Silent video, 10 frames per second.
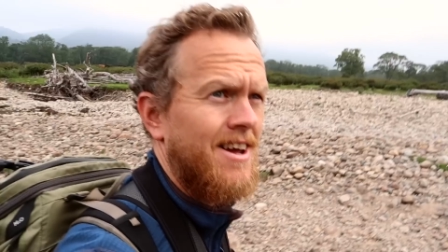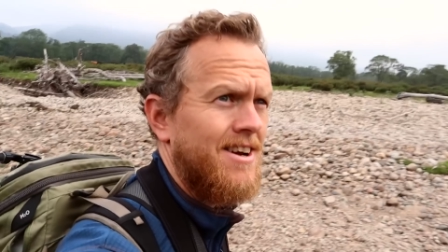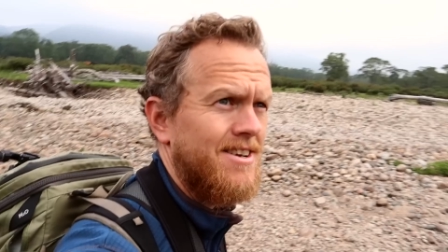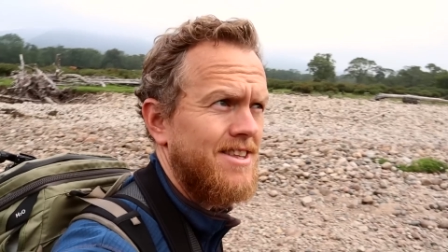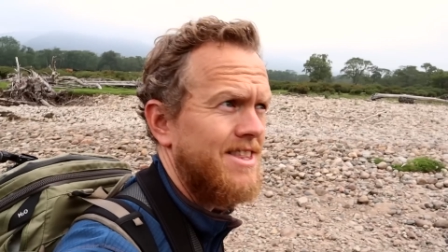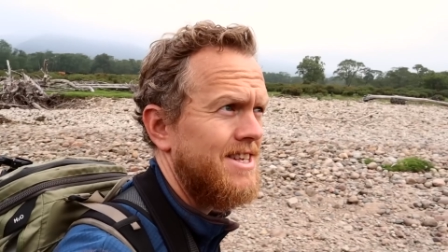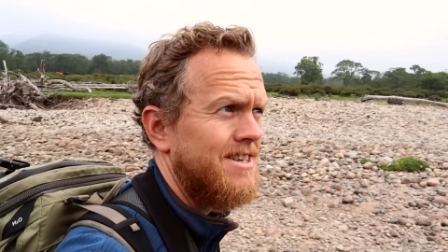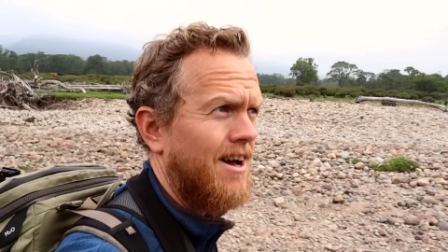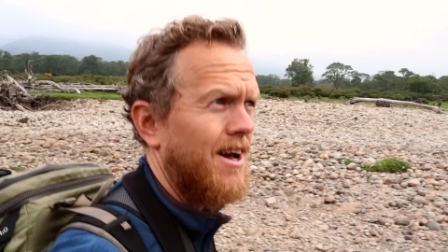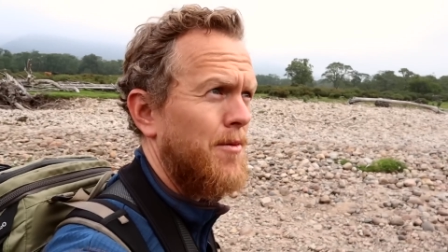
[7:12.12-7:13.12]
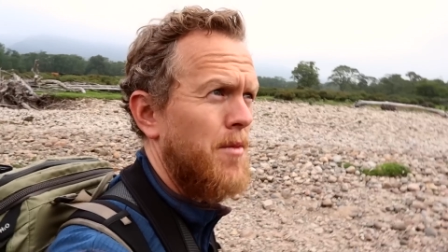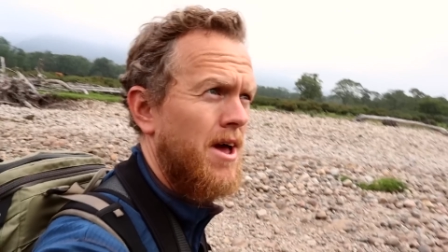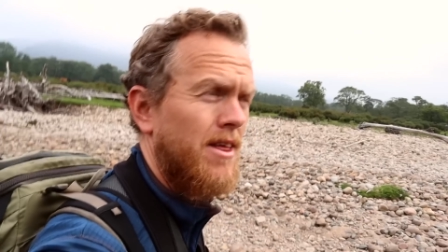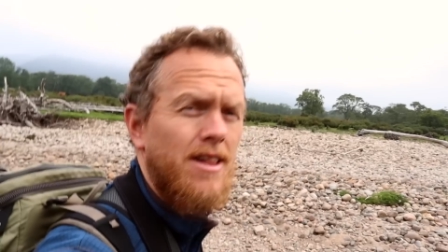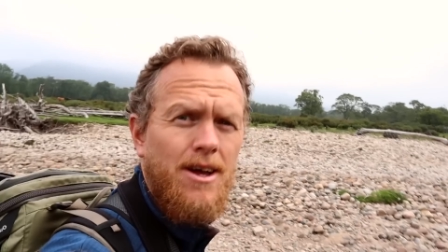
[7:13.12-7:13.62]
Because at this time
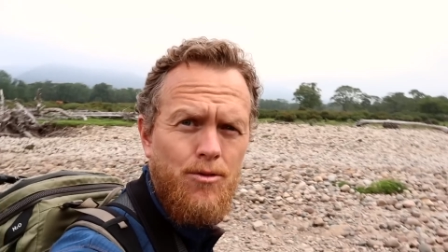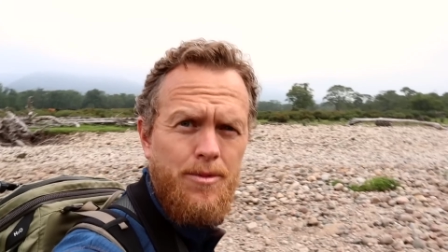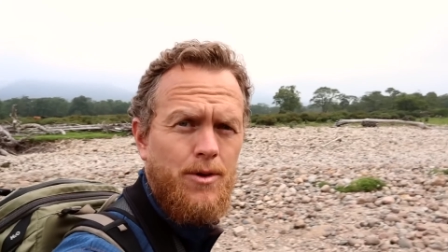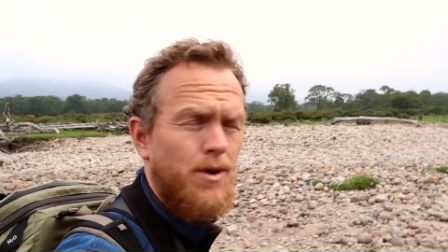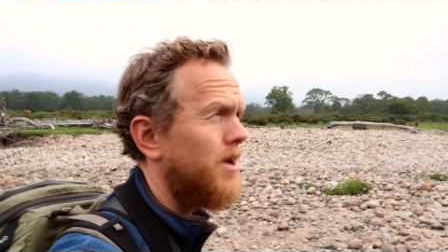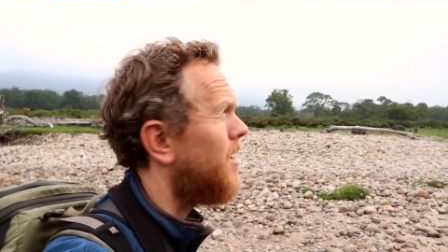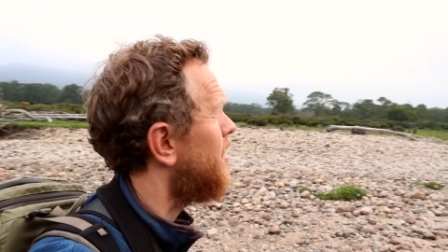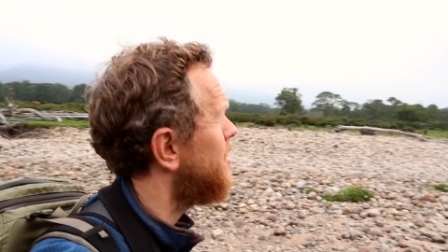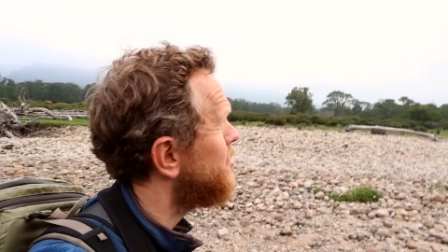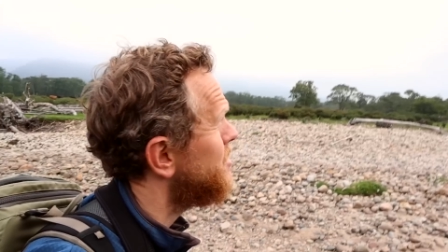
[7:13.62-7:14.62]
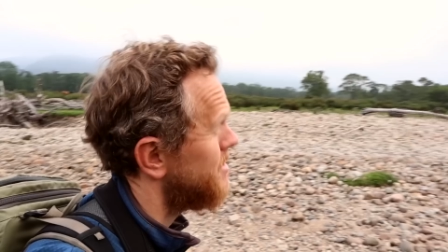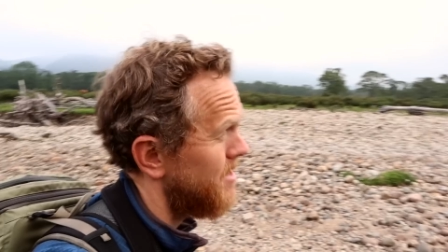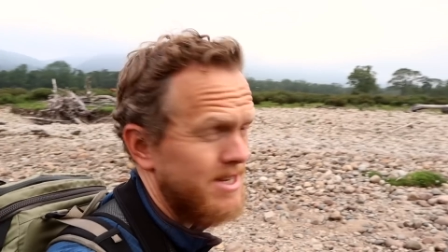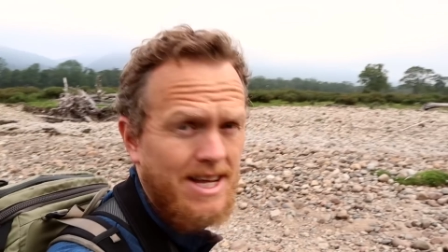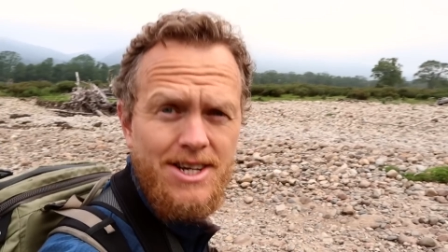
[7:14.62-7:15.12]
the light would be quite harsh. The
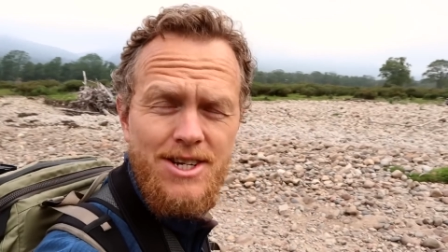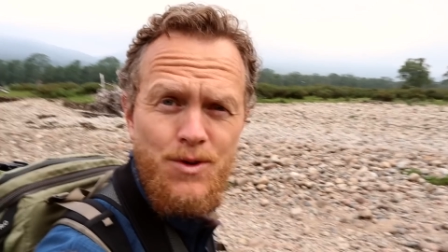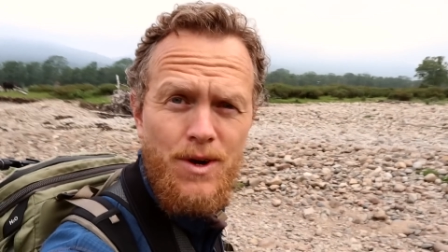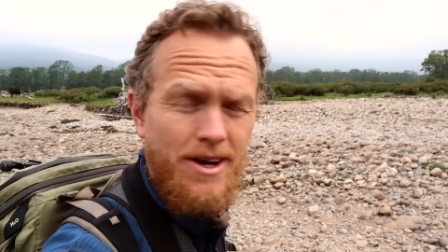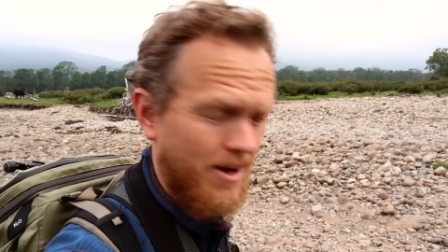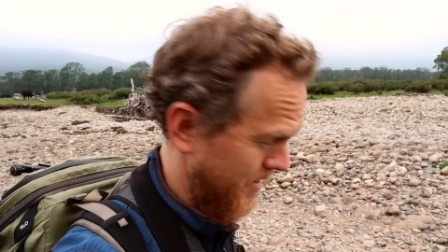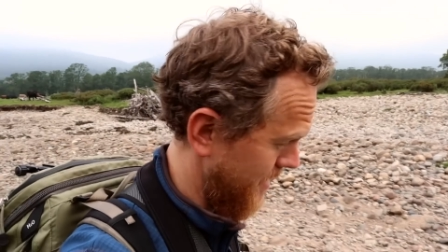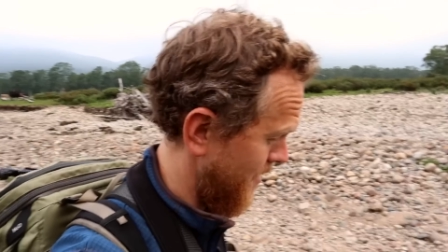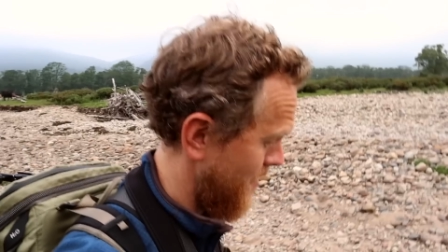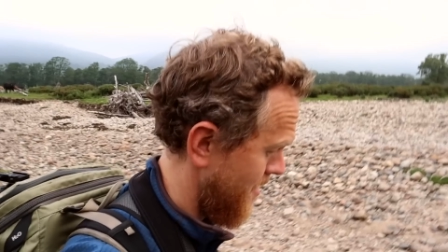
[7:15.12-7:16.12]
sun is actually quite high now.